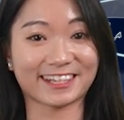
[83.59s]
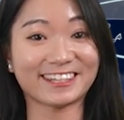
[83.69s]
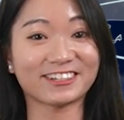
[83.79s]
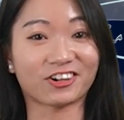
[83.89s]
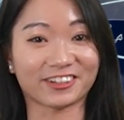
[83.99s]

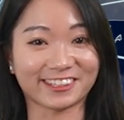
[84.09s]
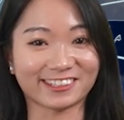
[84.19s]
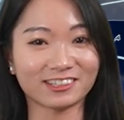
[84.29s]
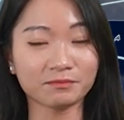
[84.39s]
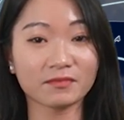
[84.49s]

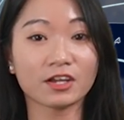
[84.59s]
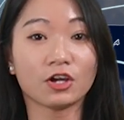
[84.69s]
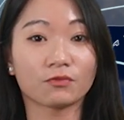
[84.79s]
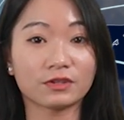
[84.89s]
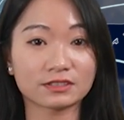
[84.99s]
year-on-year
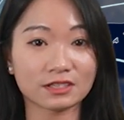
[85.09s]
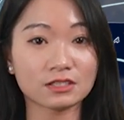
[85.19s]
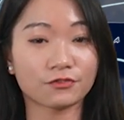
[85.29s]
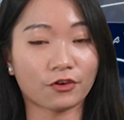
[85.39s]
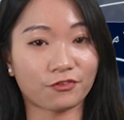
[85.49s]

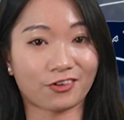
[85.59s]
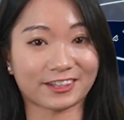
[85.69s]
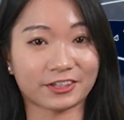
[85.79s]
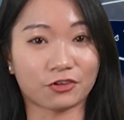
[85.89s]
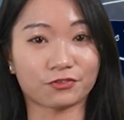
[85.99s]
versus fourth
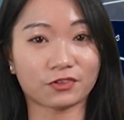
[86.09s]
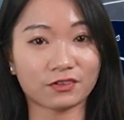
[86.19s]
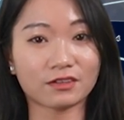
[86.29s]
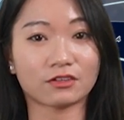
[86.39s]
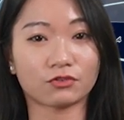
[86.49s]
quarter of
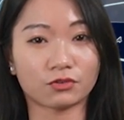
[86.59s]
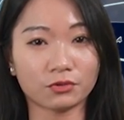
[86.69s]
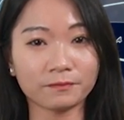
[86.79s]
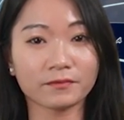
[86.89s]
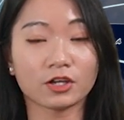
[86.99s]

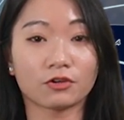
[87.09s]
2022